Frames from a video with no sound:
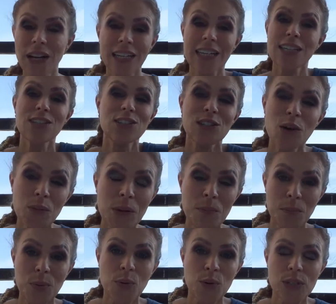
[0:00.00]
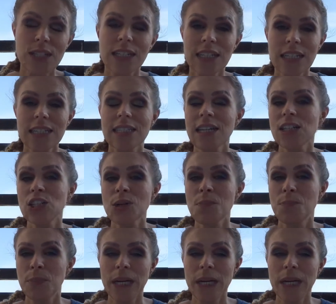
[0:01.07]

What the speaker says: Like, it's so important. It's such a